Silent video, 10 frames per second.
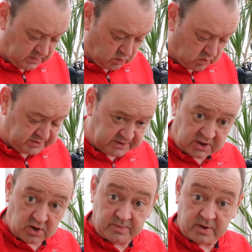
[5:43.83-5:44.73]
Whilst the
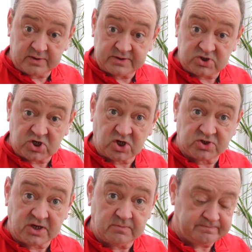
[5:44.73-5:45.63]
GoPro is
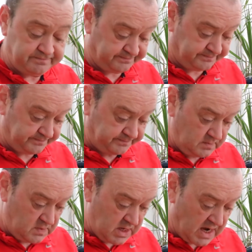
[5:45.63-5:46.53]
charging
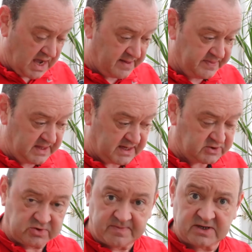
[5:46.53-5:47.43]
and the
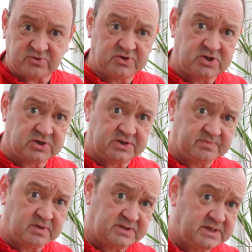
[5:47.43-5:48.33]
extra battery charge is
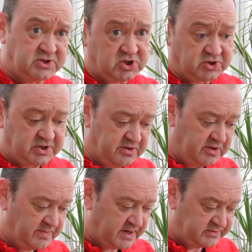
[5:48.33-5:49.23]
plugged in, charging the
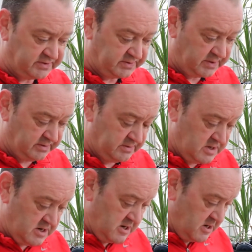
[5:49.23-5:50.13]
other battery as well,
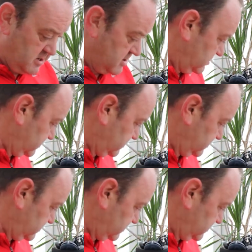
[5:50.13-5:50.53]
I'll